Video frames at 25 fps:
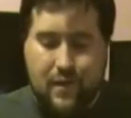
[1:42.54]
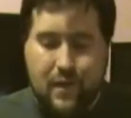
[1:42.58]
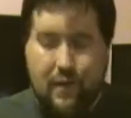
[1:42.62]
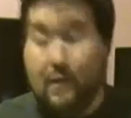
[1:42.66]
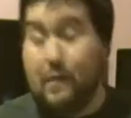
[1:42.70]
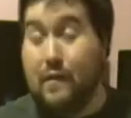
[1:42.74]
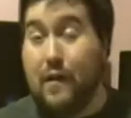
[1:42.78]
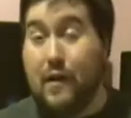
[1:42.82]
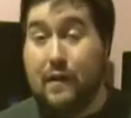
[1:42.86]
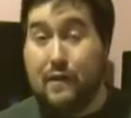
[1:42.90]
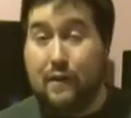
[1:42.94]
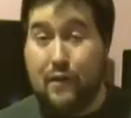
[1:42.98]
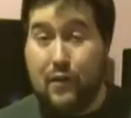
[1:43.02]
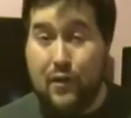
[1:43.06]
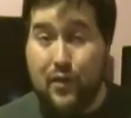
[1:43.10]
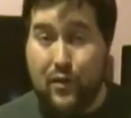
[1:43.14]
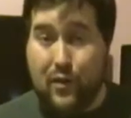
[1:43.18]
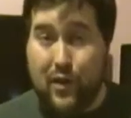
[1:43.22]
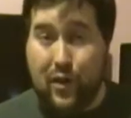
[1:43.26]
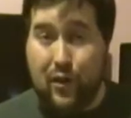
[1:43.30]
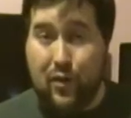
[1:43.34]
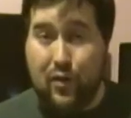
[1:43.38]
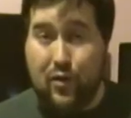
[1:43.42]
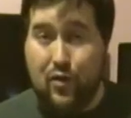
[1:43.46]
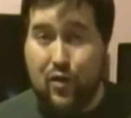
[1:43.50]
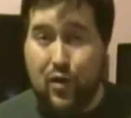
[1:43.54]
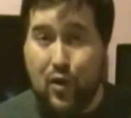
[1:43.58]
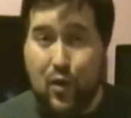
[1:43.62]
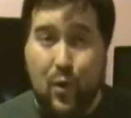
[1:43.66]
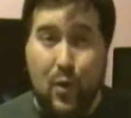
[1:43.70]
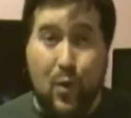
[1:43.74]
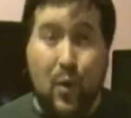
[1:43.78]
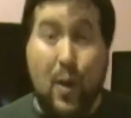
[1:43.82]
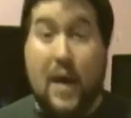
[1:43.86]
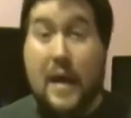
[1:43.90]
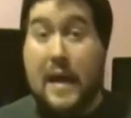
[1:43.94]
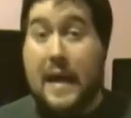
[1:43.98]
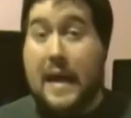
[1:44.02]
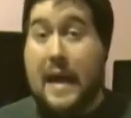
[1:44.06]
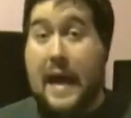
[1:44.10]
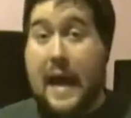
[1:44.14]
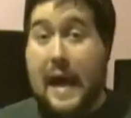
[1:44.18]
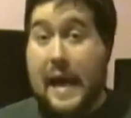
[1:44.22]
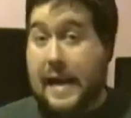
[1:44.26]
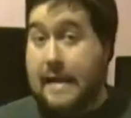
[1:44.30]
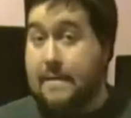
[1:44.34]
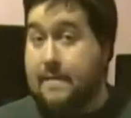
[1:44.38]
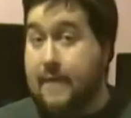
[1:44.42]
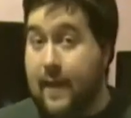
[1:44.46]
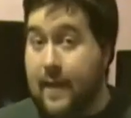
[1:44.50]
of the fun for trailers. So
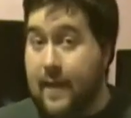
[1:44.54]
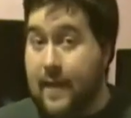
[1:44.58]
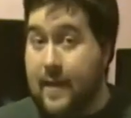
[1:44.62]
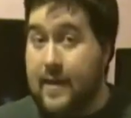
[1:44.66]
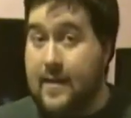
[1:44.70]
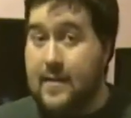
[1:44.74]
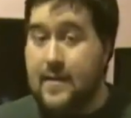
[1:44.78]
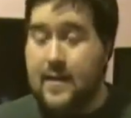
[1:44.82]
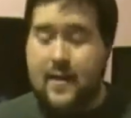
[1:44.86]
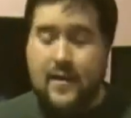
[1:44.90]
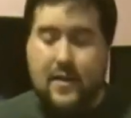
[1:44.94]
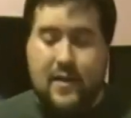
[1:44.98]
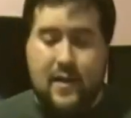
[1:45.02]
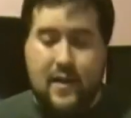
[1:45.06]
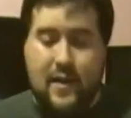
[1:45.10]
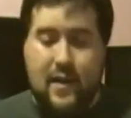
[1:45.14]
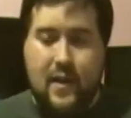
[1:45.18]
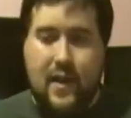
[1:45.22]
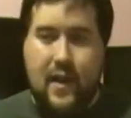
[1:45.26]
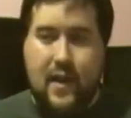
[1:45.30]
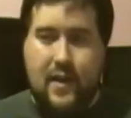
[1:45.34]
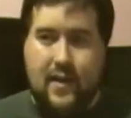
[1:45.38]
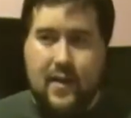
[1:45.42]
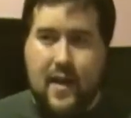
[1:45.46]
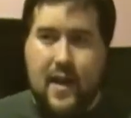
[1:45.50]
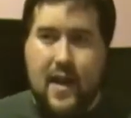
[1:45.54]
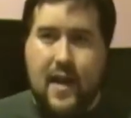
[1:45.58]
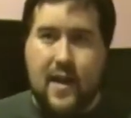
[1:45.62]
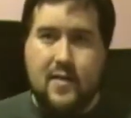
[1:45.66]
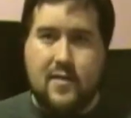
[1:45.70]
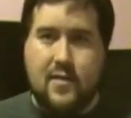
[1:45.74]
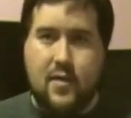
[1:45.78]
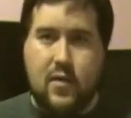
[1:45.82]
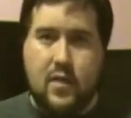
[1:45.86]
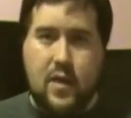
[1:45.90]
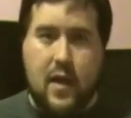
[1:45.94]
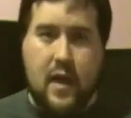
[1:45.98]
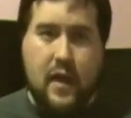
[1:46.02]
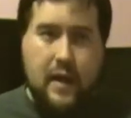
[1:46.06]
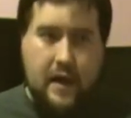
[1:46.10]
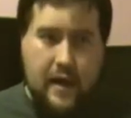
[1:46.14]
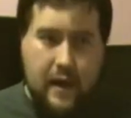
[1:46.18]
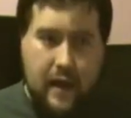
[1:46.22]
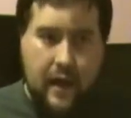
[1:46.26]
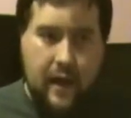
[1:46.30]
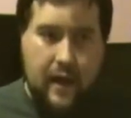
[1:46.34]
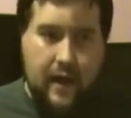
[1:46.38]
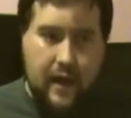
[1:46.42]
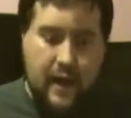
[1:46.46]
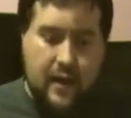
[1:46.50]
I have nothing to say on anything like that. So thank
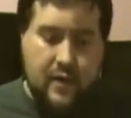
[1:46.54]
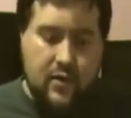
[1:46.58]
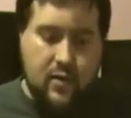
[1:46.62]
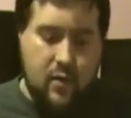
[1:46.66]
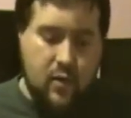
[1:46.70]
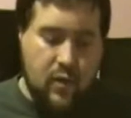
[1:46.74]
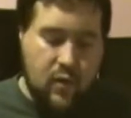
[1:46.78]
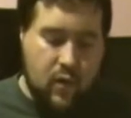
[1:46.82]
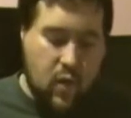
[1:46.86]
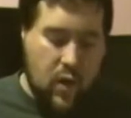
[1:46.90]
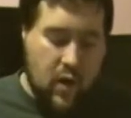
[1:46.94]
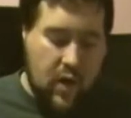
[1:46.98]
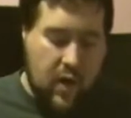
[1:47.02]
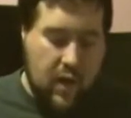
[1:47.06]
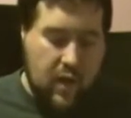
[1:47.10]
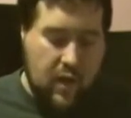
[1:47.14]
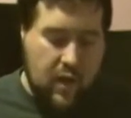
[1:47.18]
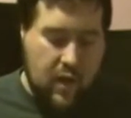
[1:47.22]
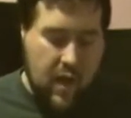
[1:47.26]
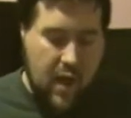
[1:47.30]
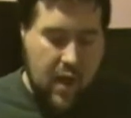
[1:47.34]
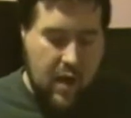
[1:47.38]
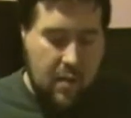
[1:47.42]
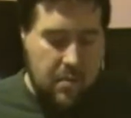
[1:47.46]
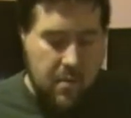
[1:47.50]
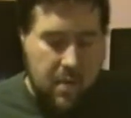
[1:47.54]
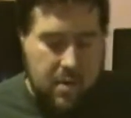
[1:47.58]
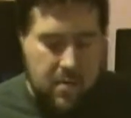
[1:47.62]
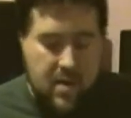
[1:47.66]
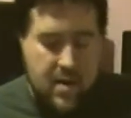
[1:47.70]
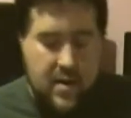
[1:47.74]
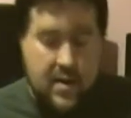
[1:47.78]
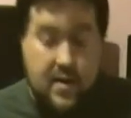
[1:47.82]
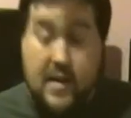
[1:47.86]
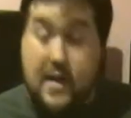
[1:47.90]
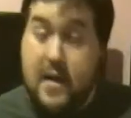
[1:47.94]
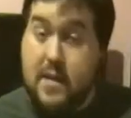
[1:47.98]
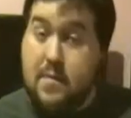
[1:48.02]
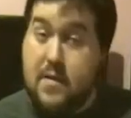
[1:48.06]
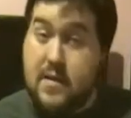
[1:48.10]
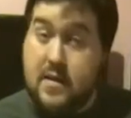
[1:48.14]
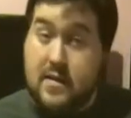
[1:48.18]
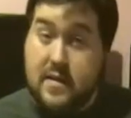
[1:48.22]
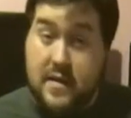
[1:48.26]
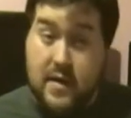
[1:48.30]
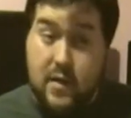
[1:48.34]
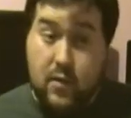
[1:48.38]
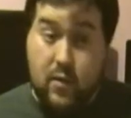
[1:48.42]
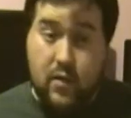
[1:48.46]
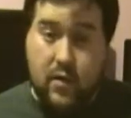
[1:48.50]
God I got to avoid anything maybe
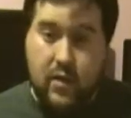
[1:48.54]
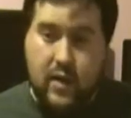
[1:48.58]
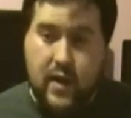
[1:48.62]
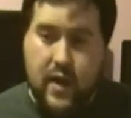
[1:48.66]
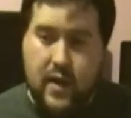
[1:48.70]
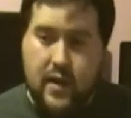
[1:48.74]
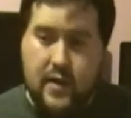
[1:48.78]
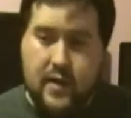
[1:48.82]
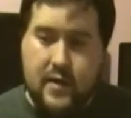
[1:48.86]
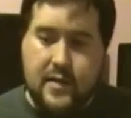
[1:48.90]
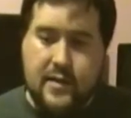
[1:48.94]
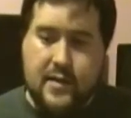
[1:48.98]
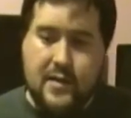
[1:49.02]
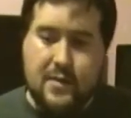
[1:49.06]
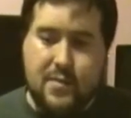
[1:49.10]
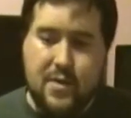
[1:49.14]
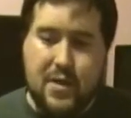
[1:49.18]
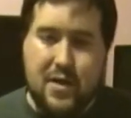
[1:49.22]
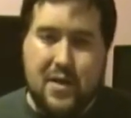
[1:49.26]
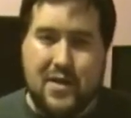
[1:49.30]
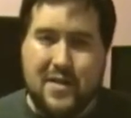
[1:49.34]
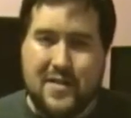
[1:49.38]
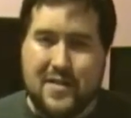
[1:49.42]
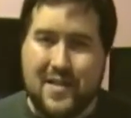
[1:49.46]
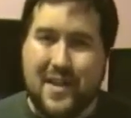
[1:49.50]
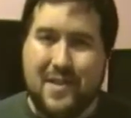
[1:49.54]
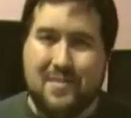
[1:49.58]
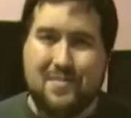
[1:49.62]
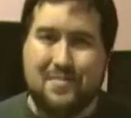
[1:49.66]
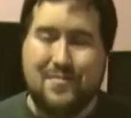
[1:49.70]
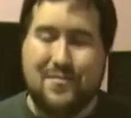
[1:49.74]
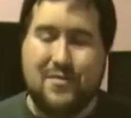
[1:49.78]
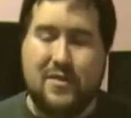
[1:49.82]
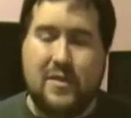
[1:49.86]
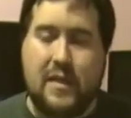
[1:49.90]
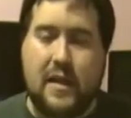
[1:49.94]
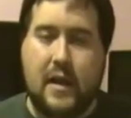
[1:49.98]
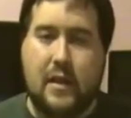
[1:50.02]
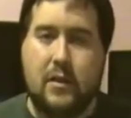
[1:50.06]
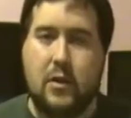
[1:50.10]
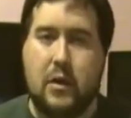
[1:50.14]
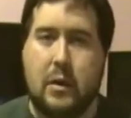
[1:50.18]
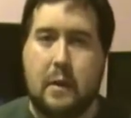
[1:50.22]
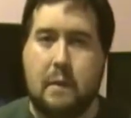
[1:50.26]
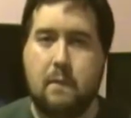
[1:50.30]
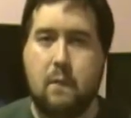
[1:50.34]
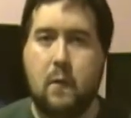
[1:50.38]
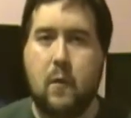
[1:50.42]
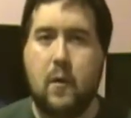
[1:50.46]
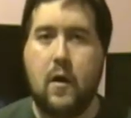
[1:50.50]
TMNT related, because I'm really not
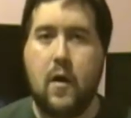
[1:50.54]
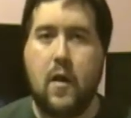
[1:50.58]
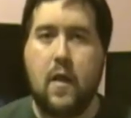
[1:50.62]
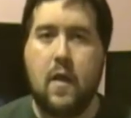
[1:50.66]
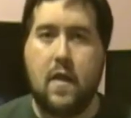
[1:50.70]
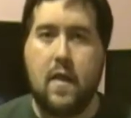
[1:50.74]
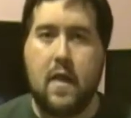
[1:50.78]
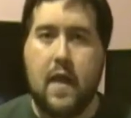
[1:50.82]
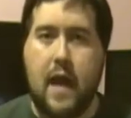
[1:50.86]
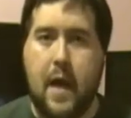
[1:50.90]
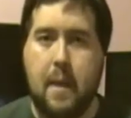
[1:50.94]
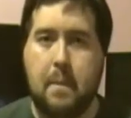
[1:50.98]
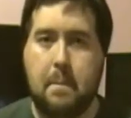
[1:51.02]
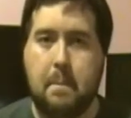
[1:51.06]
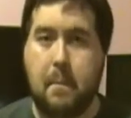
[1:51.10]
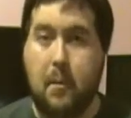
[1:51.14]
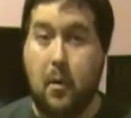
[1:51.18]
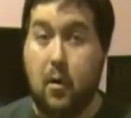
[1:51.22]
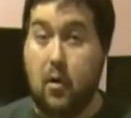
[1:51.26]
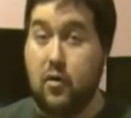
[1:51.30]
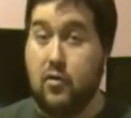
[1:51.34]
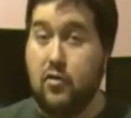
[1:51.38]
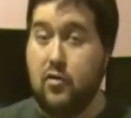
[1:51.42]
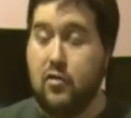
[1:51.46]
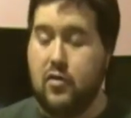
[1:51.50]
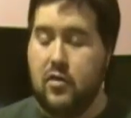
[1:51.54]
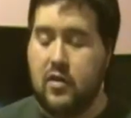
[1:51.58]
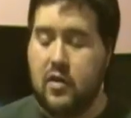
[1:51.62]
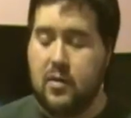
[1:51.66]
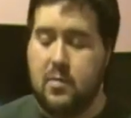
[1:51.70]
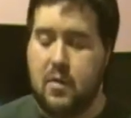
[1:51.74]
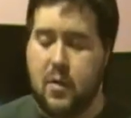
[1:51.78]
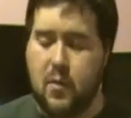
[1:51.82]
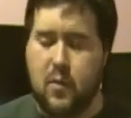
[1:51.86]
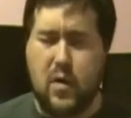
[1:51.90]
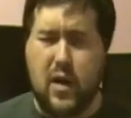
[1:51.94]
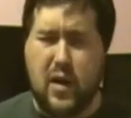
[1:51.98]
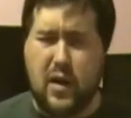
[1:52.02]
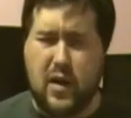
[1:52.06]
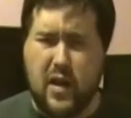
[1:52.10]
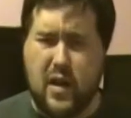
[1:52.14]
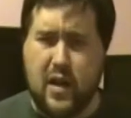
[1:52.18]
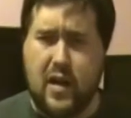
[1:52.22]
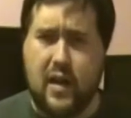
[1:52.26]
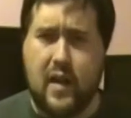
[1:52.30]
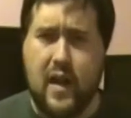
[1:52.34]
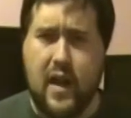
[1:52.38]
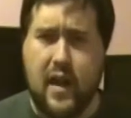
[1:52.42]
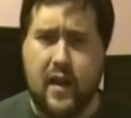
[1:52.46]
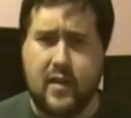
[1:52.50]
looking forward to that personally. But we're not going
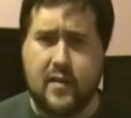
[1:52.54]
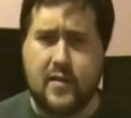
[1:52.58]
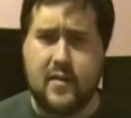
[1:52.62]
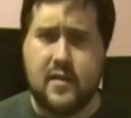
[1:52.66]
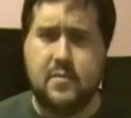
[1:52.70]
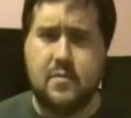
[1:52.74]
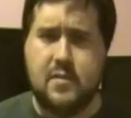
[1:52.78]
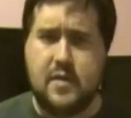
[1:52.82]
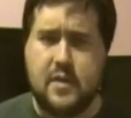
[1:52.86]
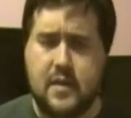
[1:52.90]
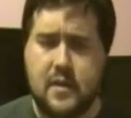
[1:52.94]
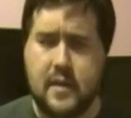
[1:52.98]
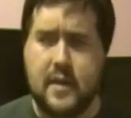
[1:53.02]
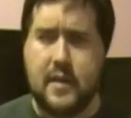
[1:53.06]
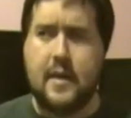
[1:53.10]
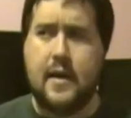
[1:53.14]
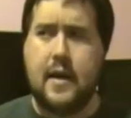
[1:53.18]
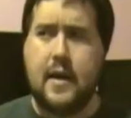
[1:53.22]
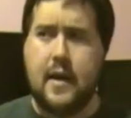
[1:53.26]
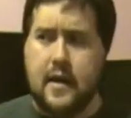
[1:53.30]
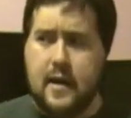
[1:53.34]
to get into that because that'd be